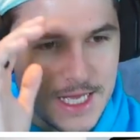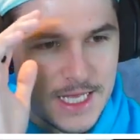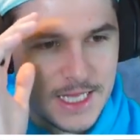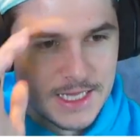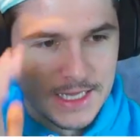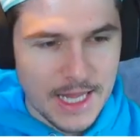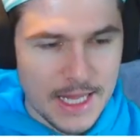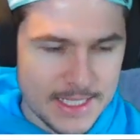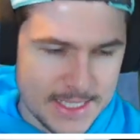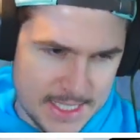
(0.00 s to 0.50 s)

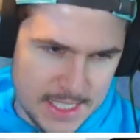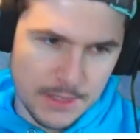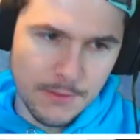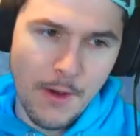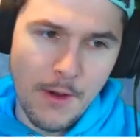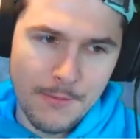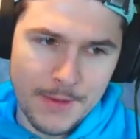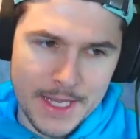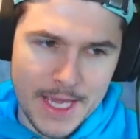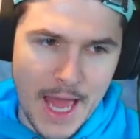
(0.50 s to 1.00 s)
Let's see
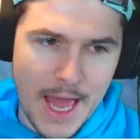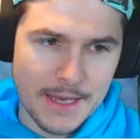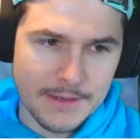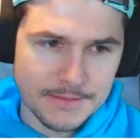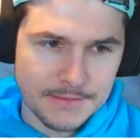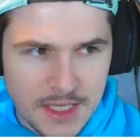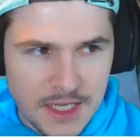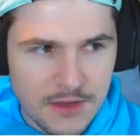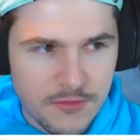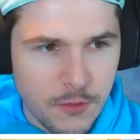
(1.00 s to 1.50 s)
what we
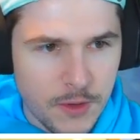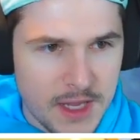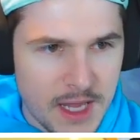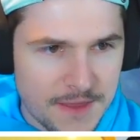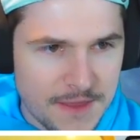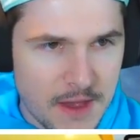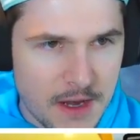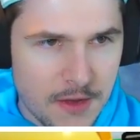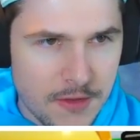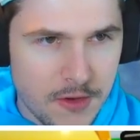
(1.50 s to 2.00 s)
get. If we
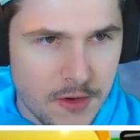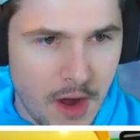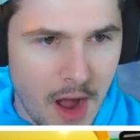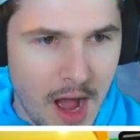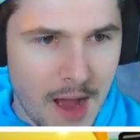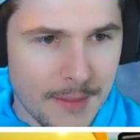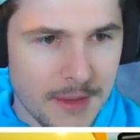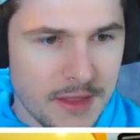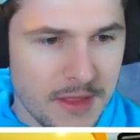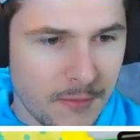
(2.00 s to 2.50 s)
get that other
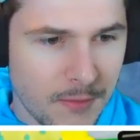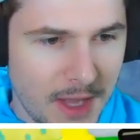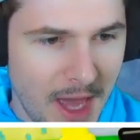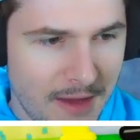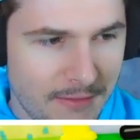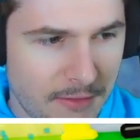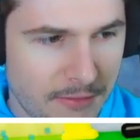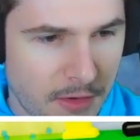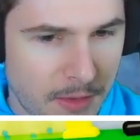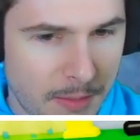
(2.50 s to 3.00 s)
common, then we have every